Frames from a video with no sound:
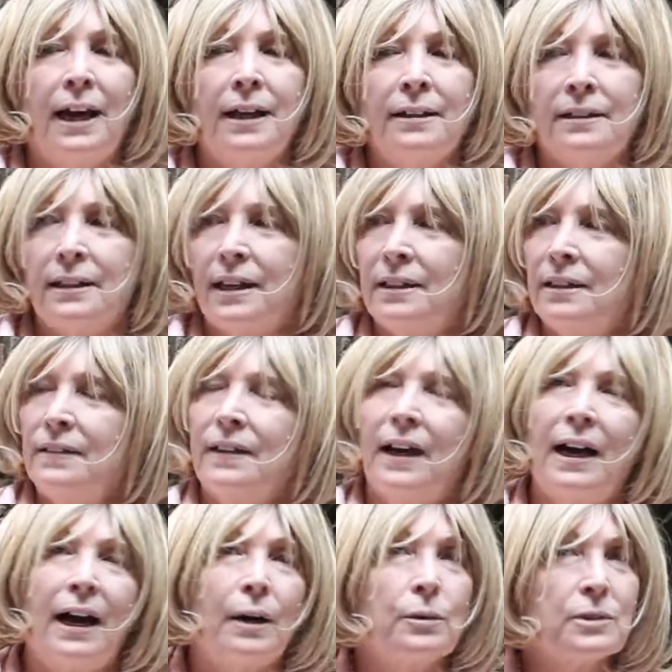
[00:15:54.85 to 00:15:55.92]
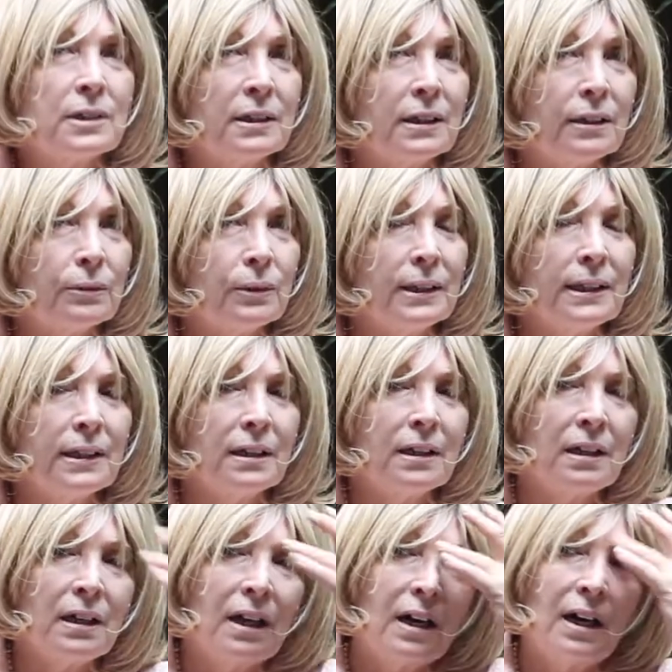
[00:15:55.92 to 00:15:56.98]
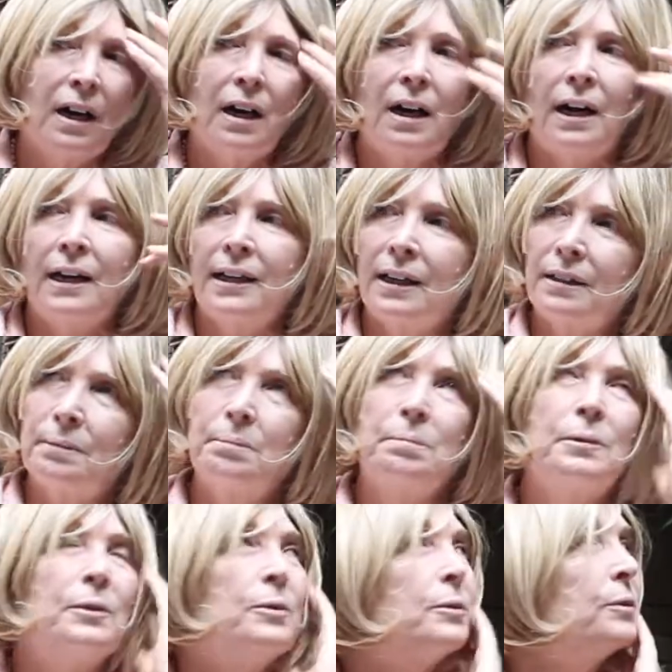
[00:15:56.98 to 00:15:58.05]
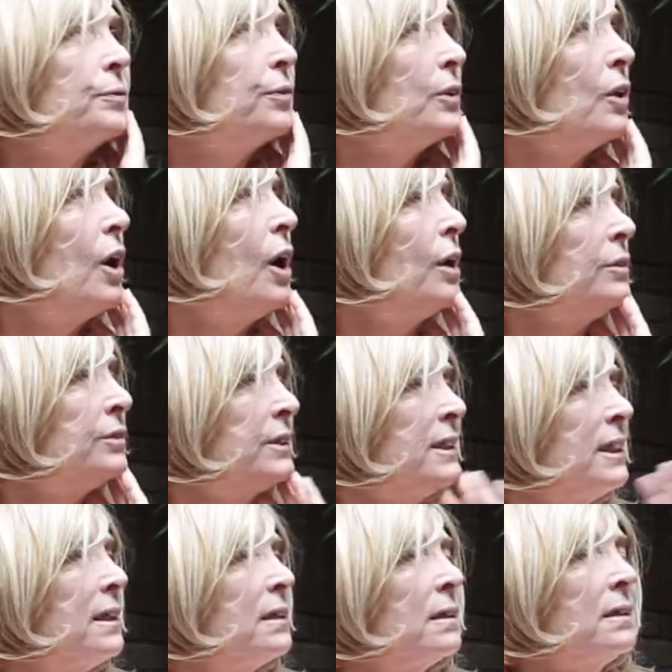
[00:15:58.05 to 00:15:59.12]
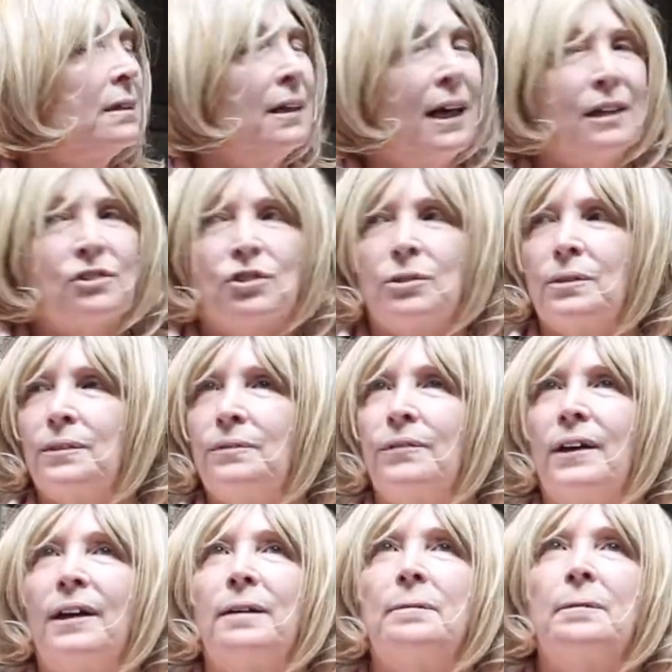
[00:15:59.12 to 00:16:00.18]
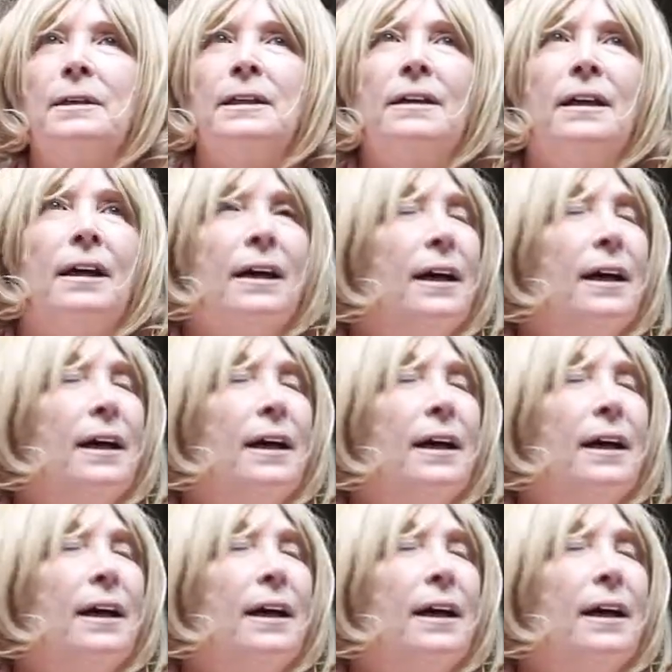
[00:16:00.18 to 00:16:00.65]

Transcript: And then in the housing arena, I had a beautiful all teak natural environment